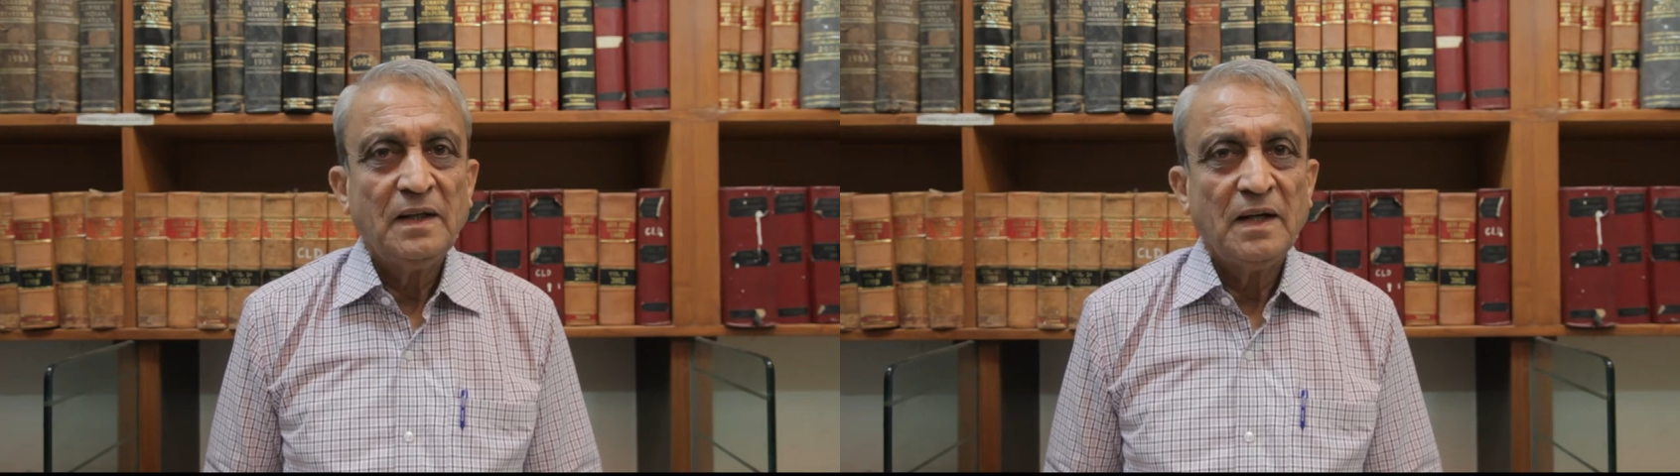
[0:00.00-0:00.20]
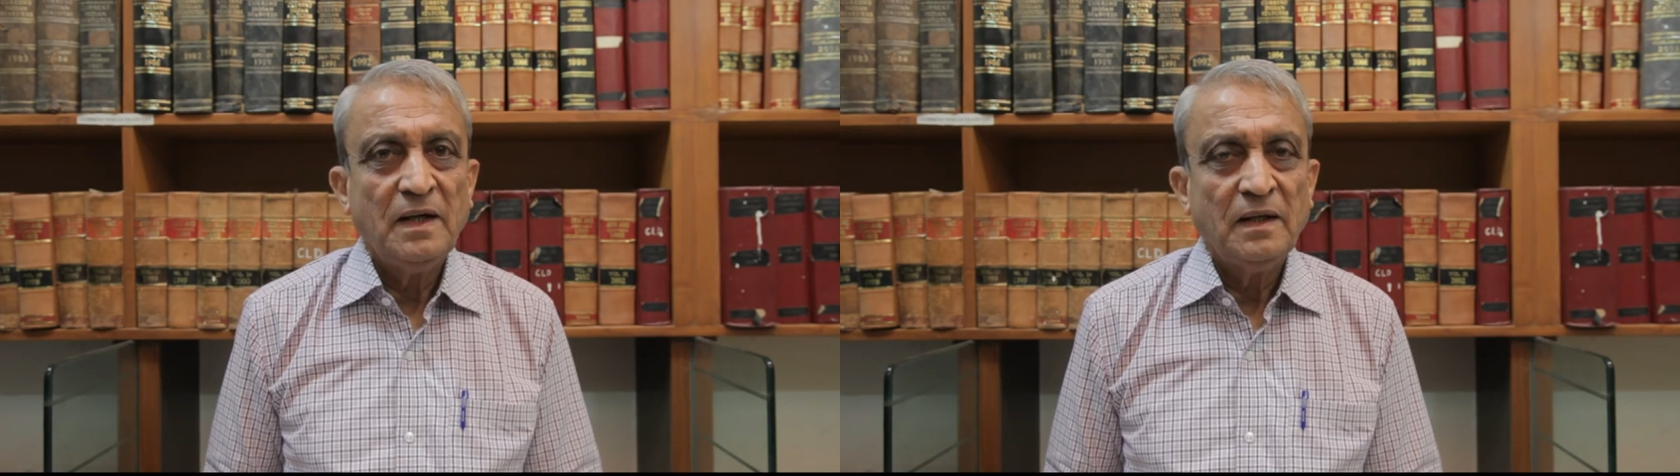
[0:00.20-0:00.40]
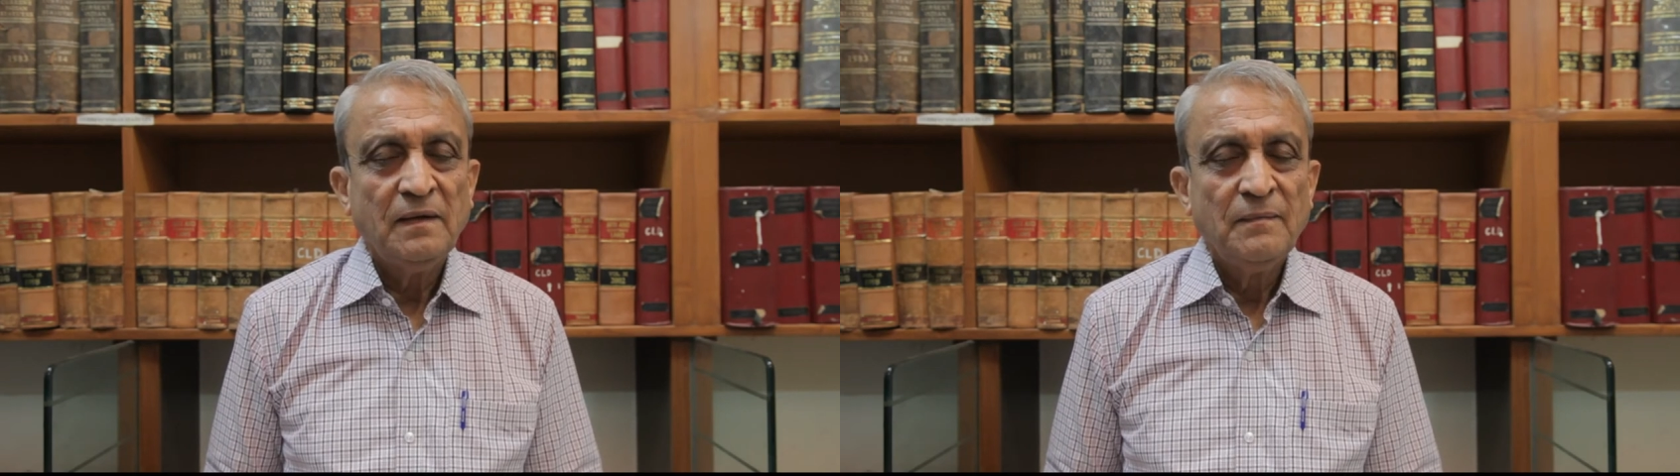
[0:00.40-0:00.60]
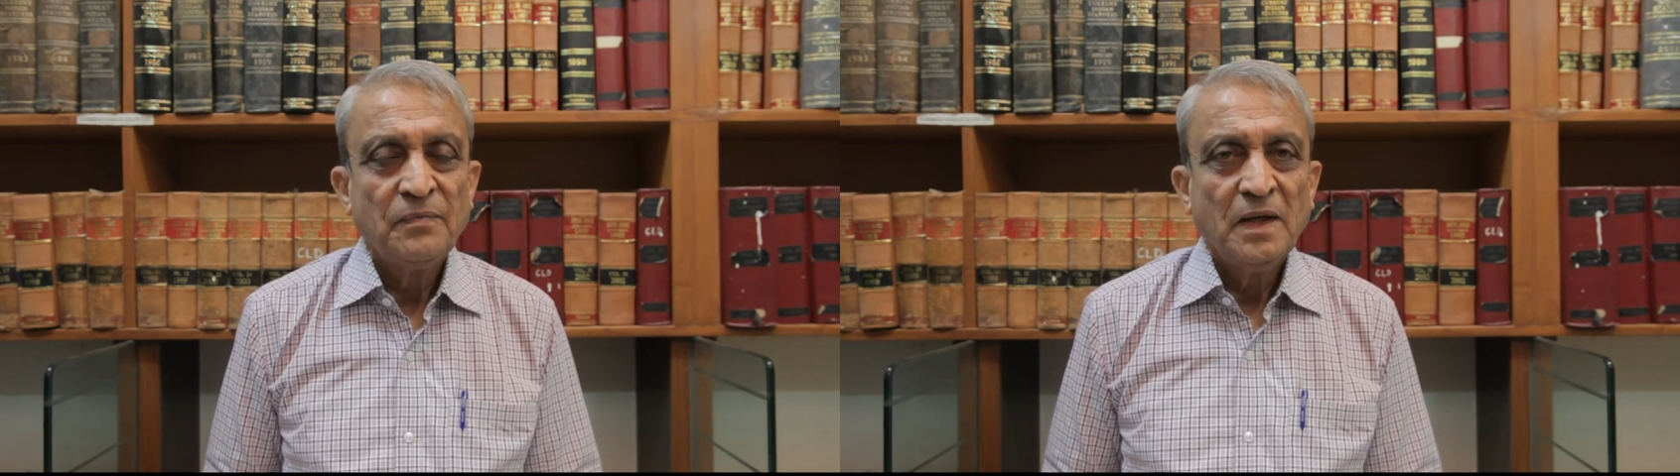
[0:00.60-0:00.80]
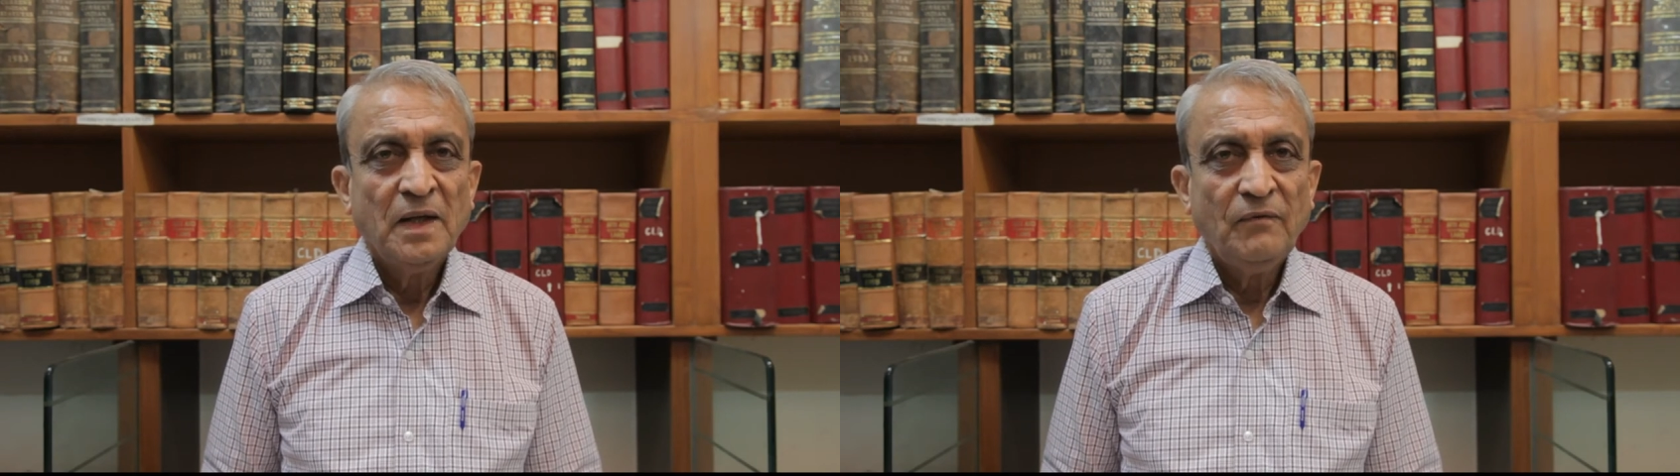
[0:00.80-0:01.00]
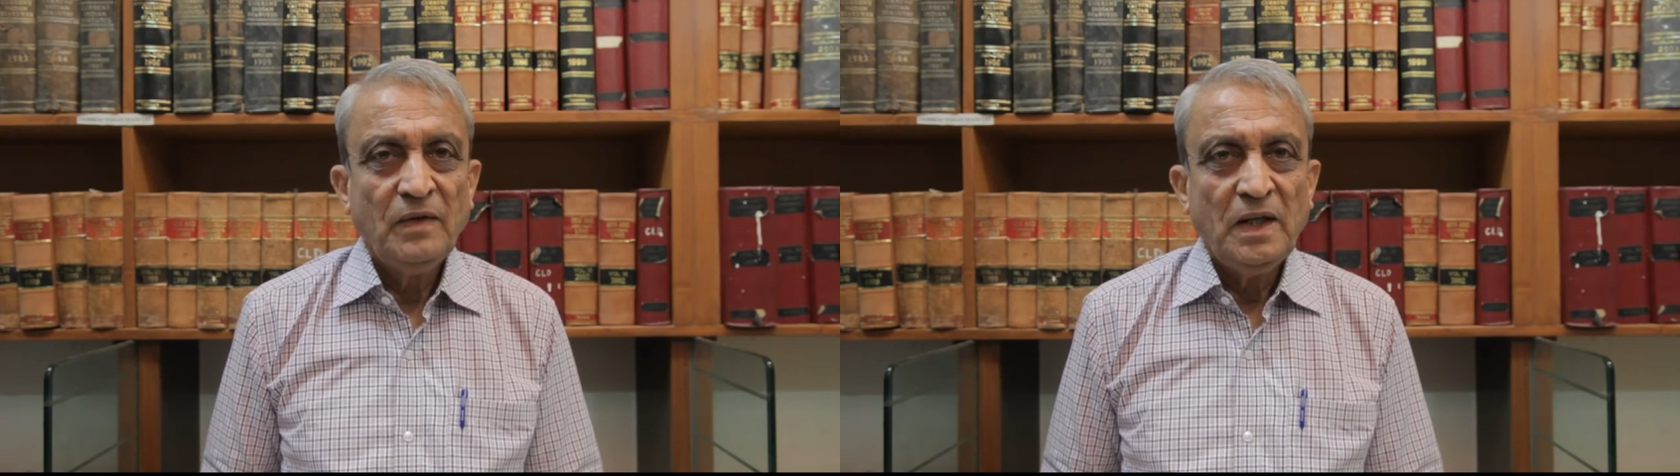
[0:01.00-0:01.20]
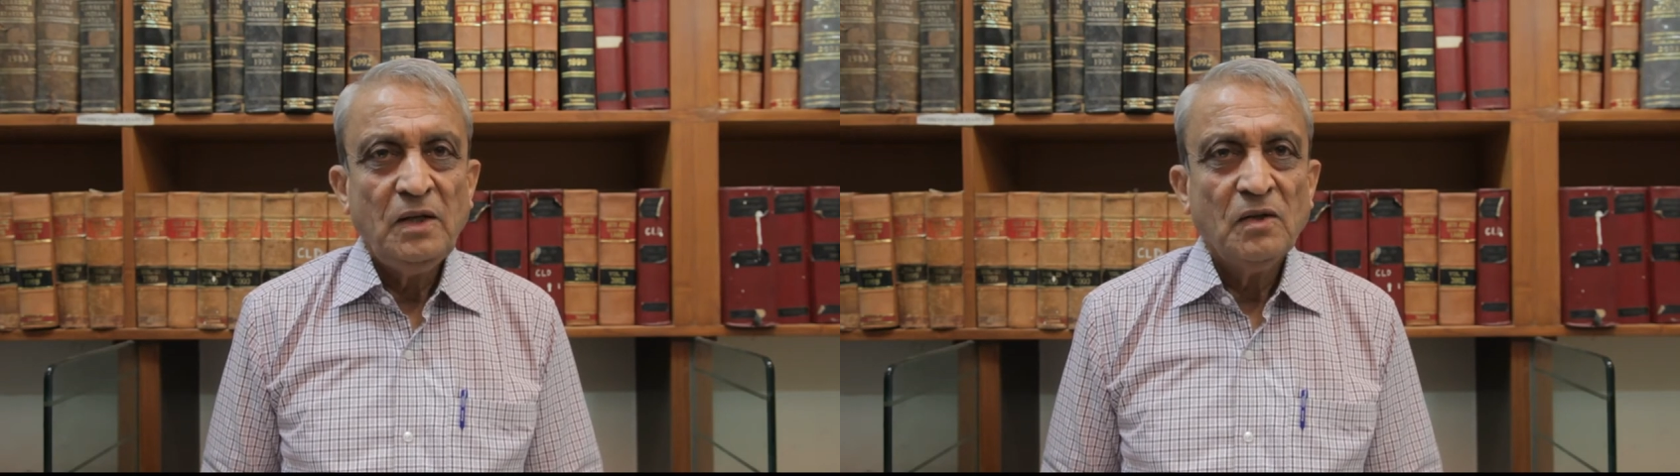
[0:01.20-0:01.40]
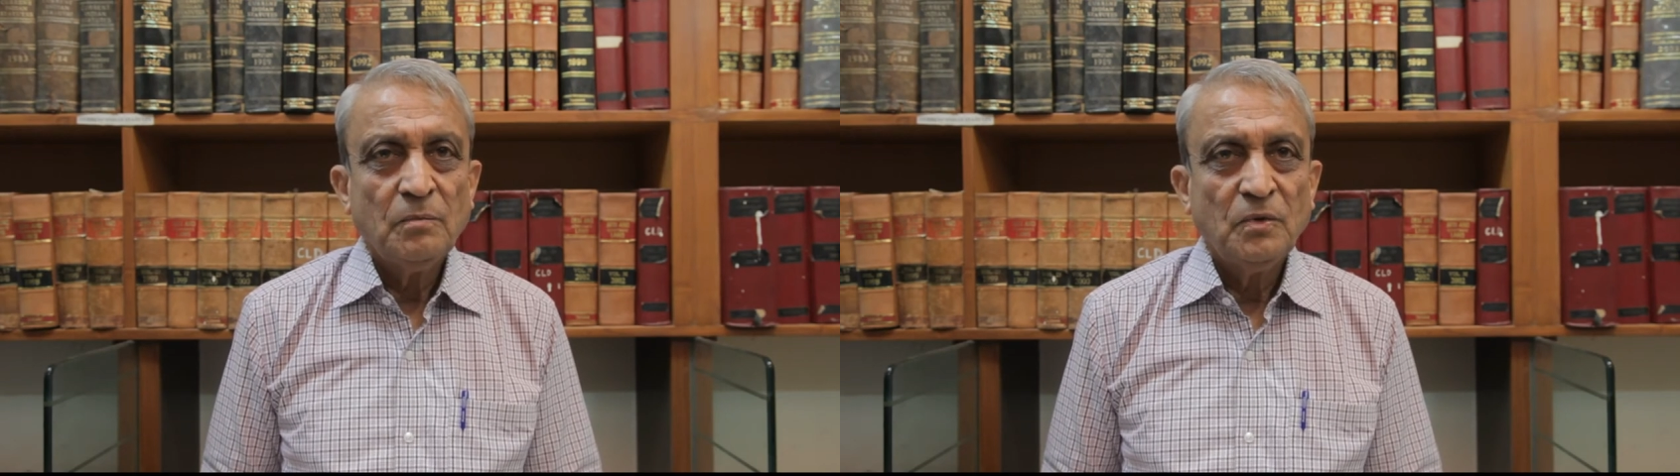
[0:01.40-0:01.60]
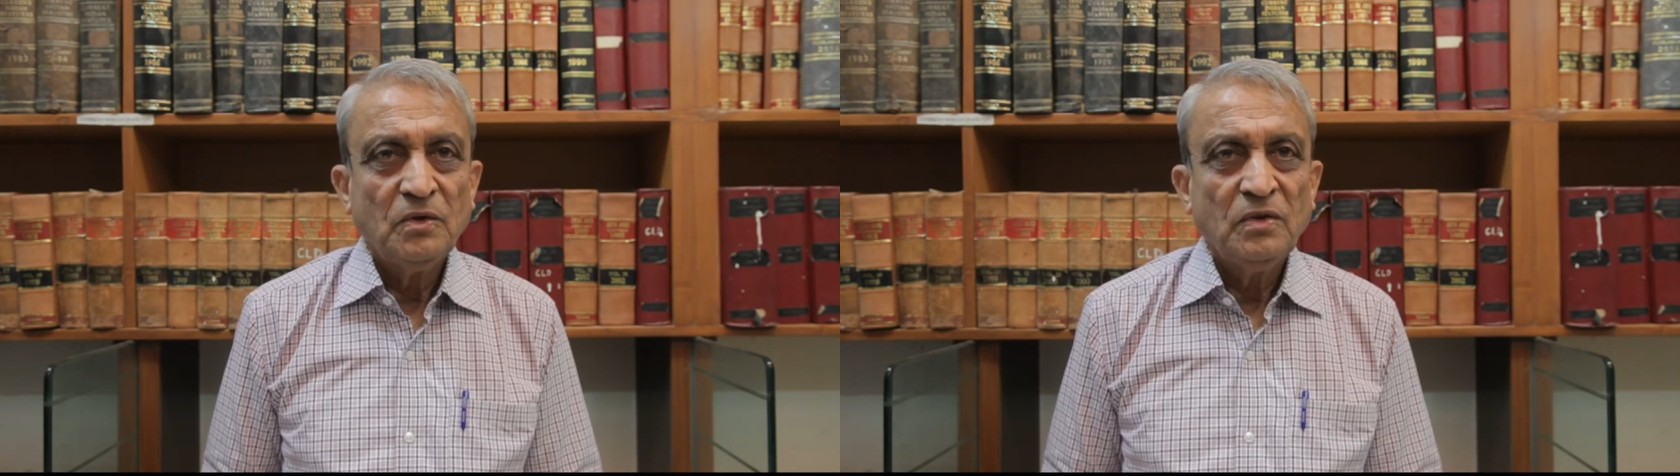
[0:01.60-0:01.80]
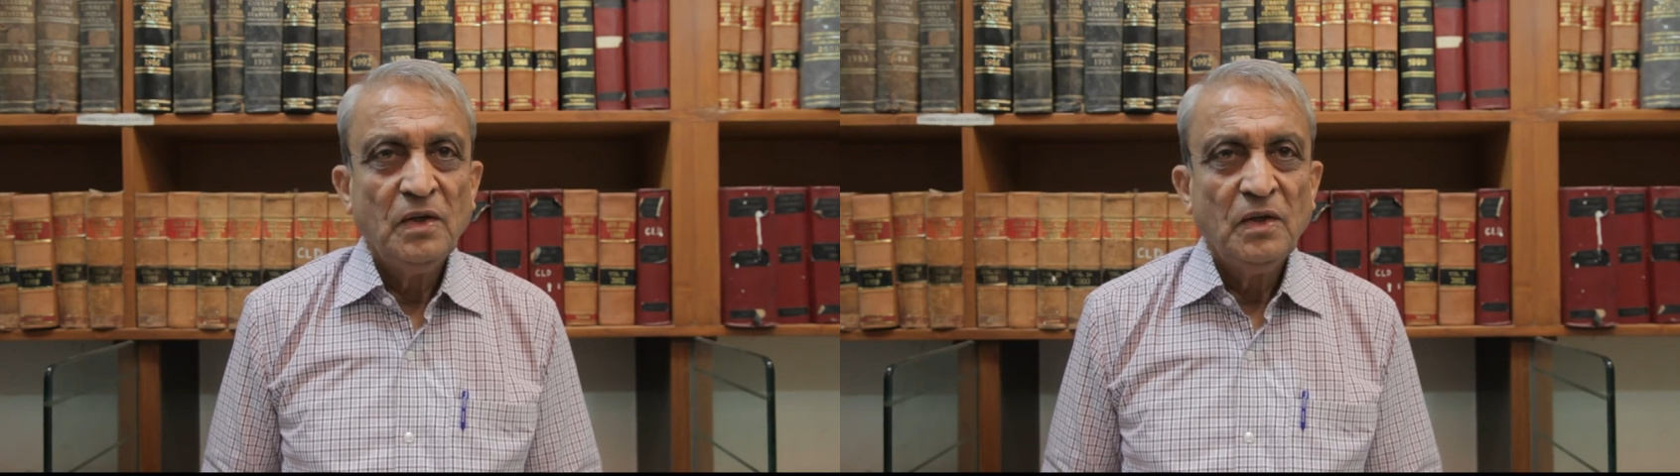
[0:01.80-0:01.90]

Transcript: credit in your books,